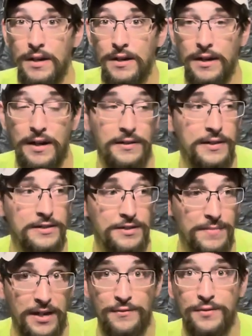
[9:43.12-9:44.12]
LS
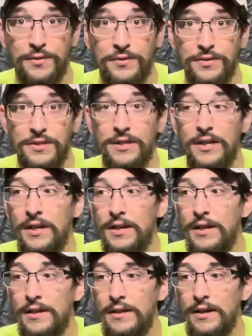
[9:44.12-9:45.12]
manifolds.
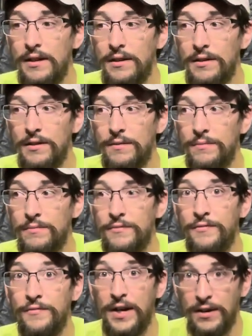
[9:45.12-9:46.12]
They are
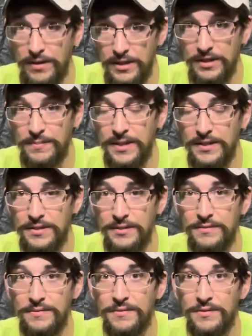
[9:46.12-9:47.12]
very
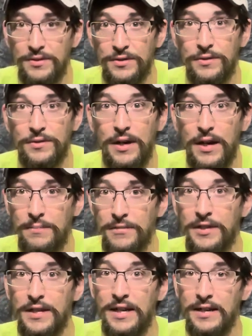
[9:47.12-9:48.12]
expensive, so I'm
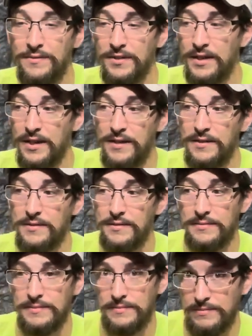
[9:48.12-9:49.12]
gonna have to kind of
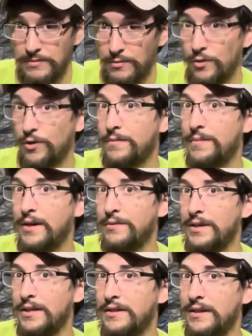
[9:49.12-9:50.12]
work my
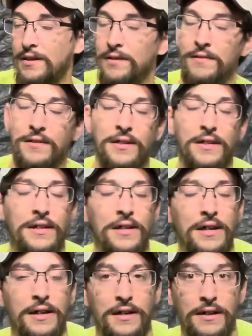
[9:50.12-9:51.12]
way there
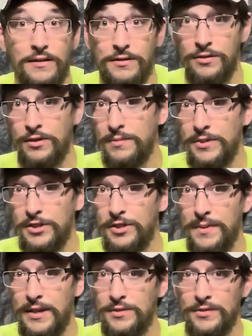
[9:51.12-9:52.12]
because nobody's
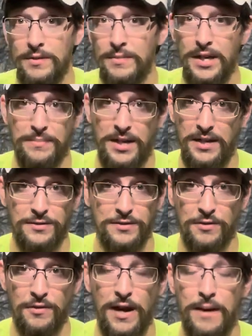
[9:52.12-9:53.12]
sponsoring my piles of
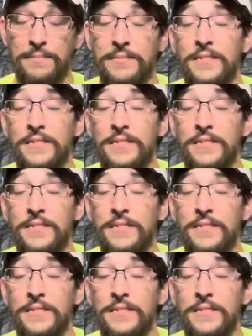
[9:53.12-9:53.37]
crap.